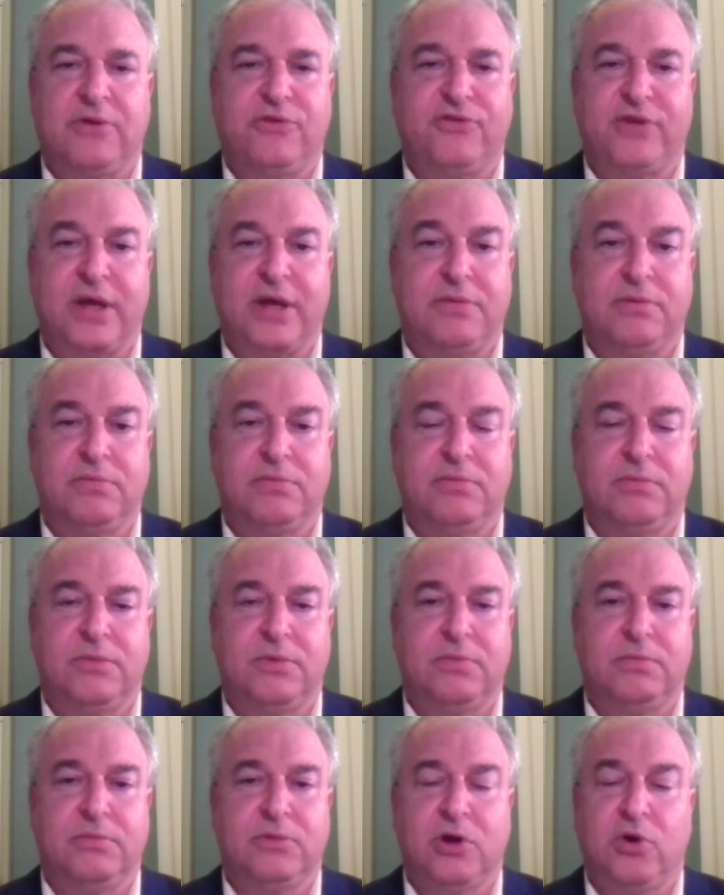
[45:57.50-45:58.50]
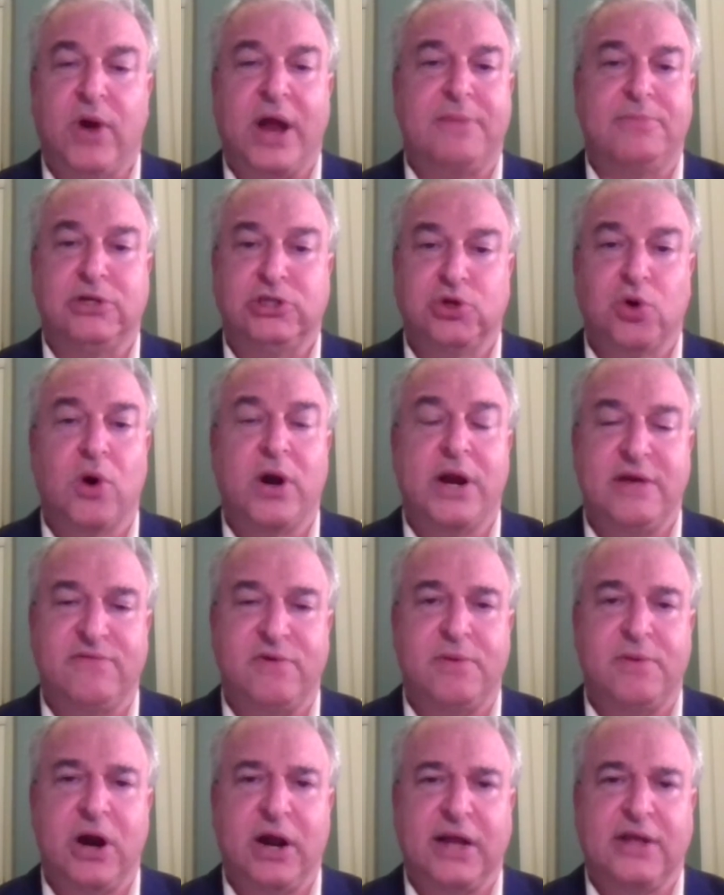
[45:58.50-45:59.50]
I'd say the great majority
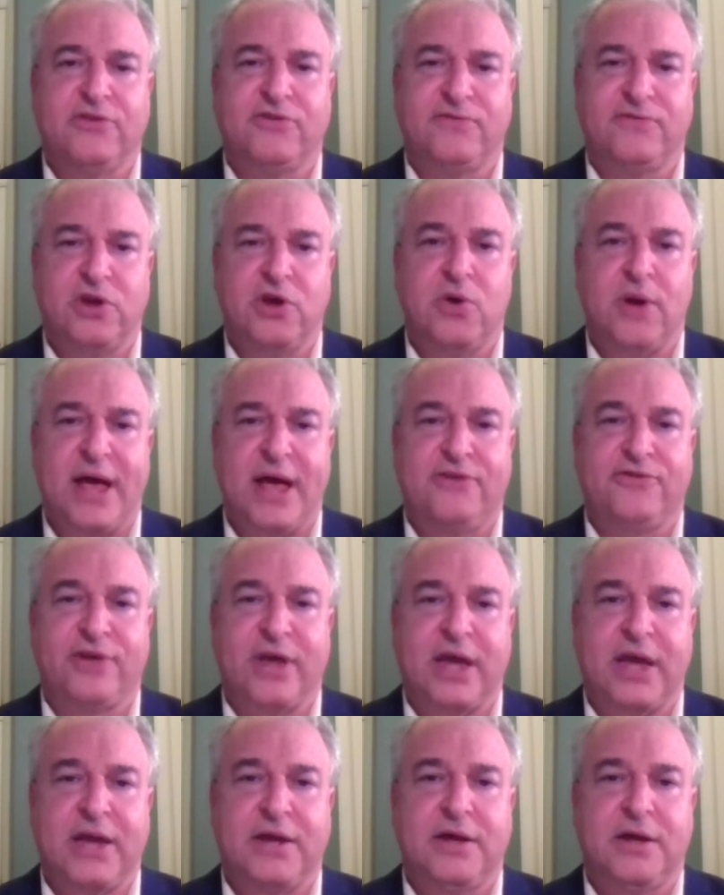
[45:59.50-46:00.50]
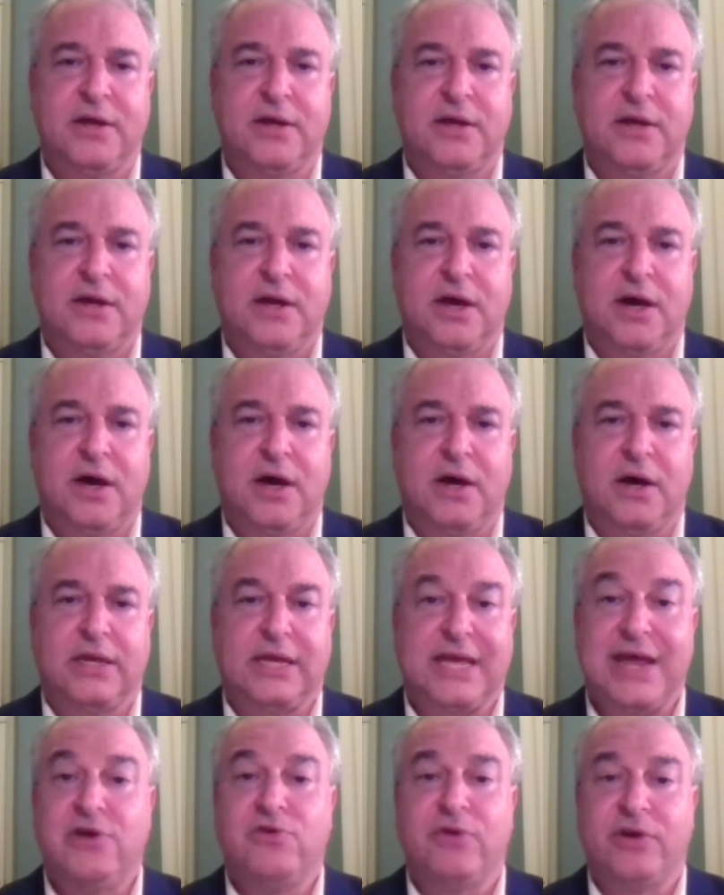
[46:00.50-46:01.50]
of Americans view as a
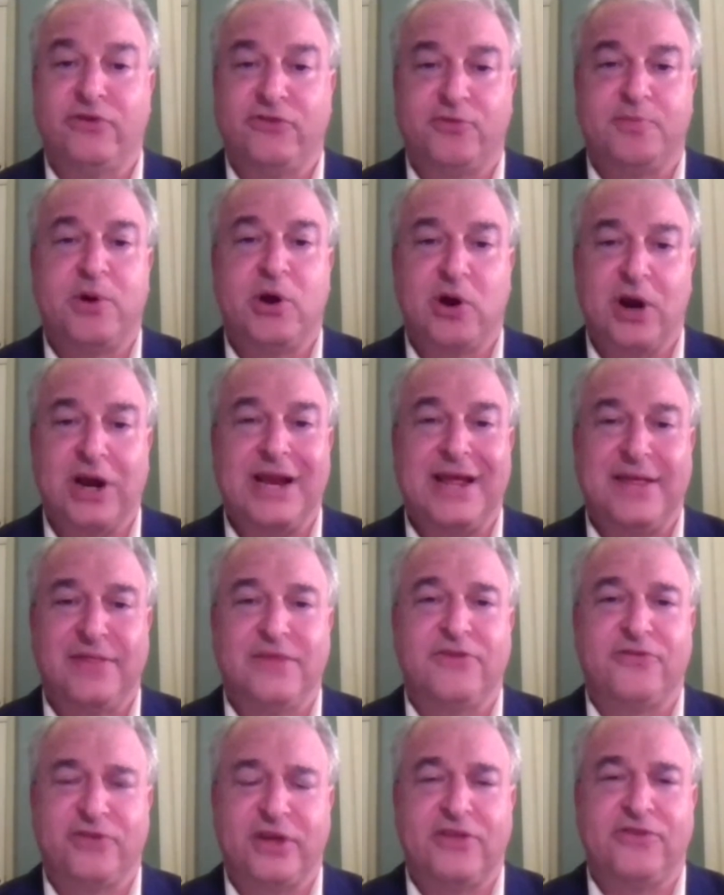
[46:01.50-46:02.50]
kindred spirit in the